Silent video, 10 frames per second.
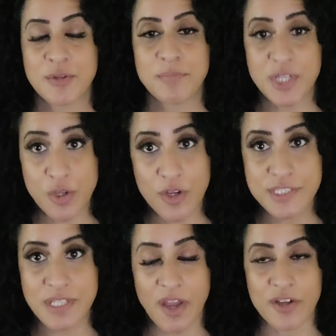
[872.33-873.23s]

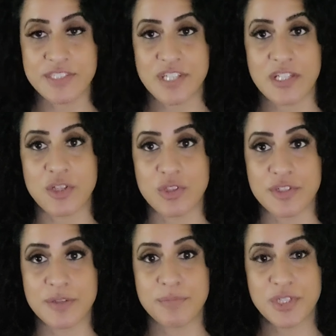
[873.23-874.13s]
because they are secular,
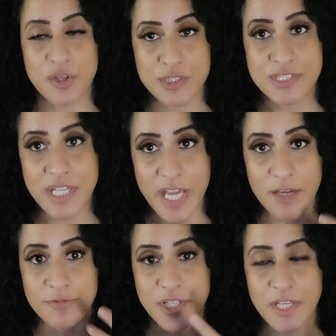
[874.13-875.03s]
because they
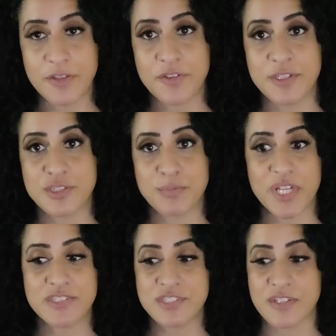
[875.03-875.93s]
have the atheist
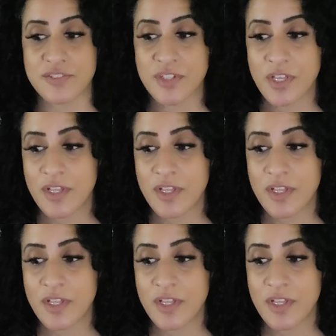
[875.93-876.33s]
mindset,